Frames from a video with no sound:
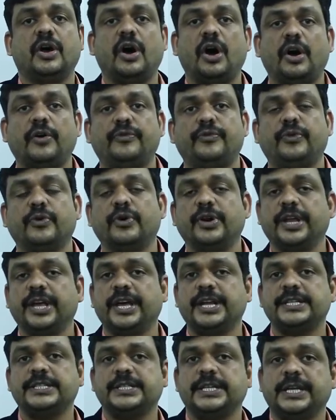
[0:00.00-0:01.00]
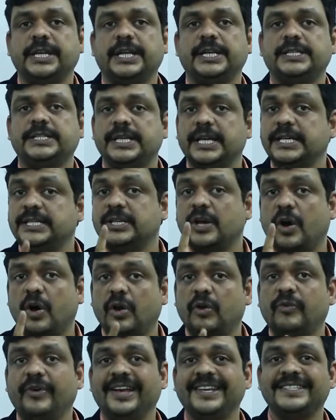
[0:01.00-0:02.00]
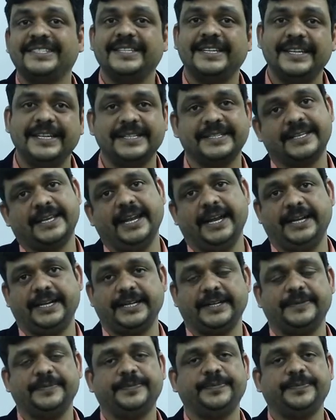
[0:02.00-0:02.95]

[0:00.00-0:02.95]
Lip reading: of Fourier series is always discrete.